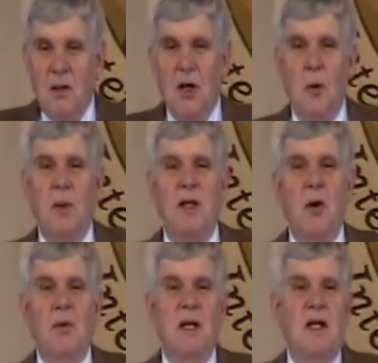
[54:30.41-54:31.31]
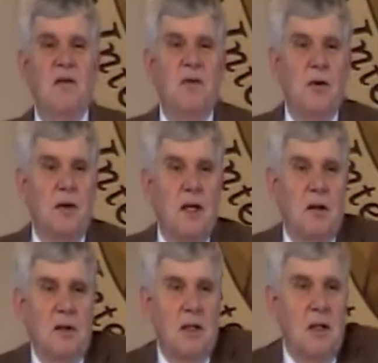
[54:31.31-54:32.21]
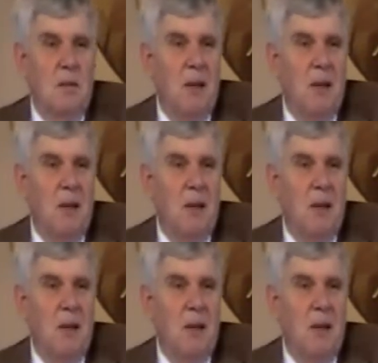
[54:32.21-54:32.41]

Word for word: You know, we don't need to feel guilty